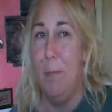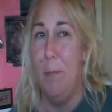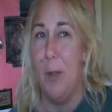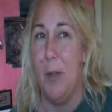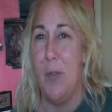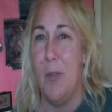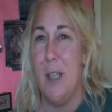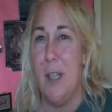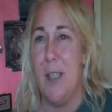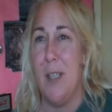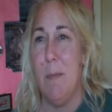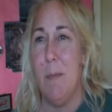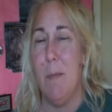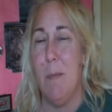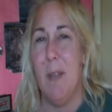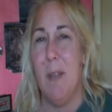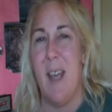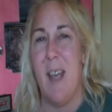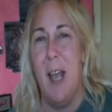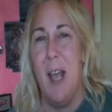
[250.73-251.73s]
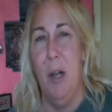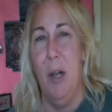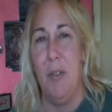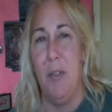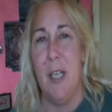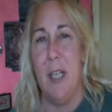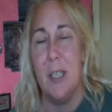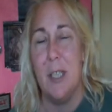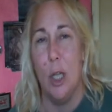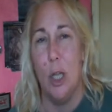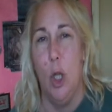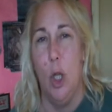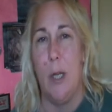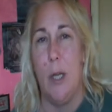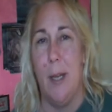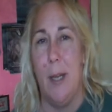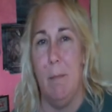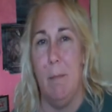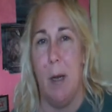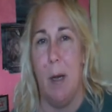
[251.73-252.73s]
But they seem to be the healthiest
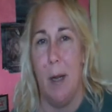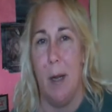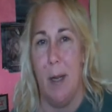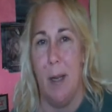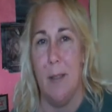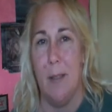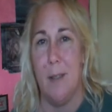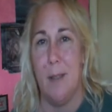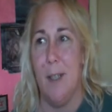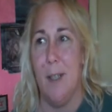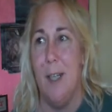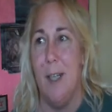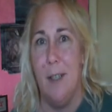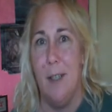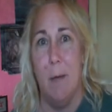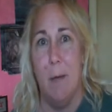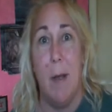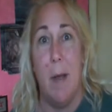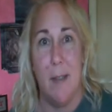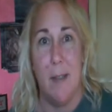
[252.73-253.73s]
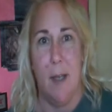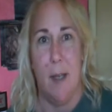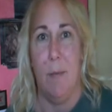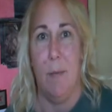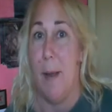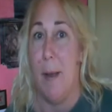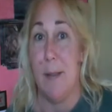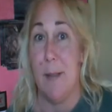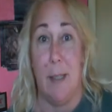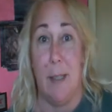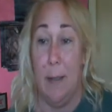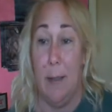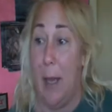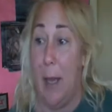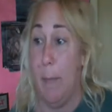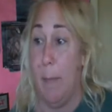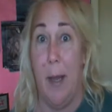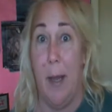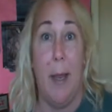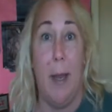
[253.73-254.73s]
looking bodies in the Men's Health magazine.
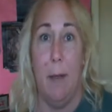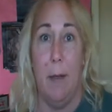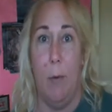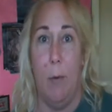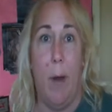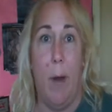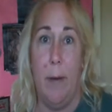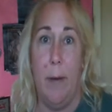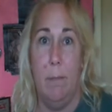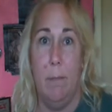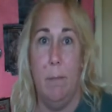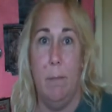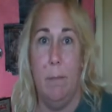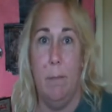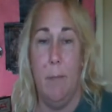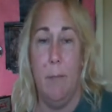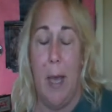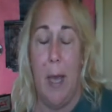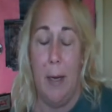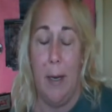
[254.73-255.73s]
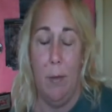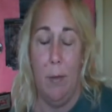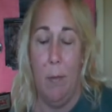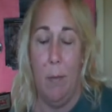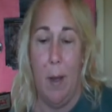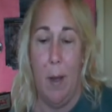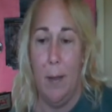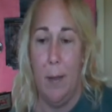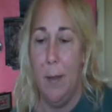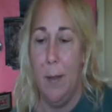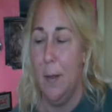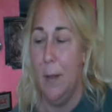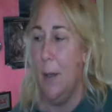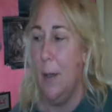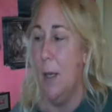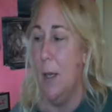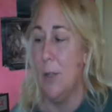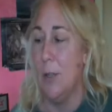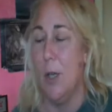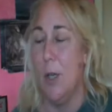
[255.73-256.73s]
Got me. I don't know why. I don't know why.
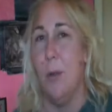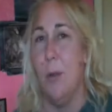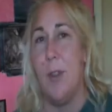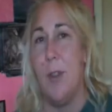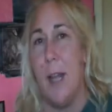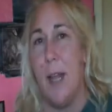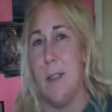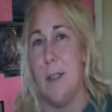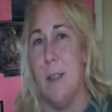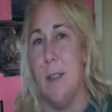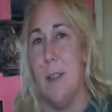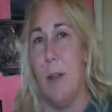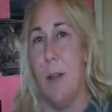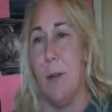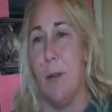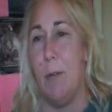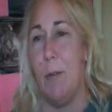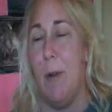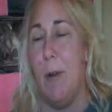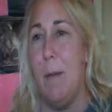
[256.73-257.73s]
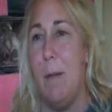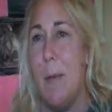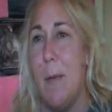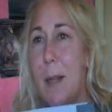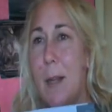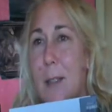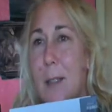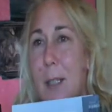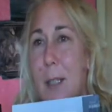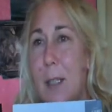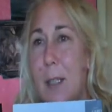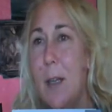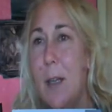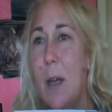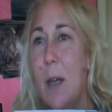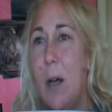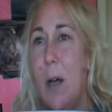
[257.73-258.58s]
So that's another great magazine.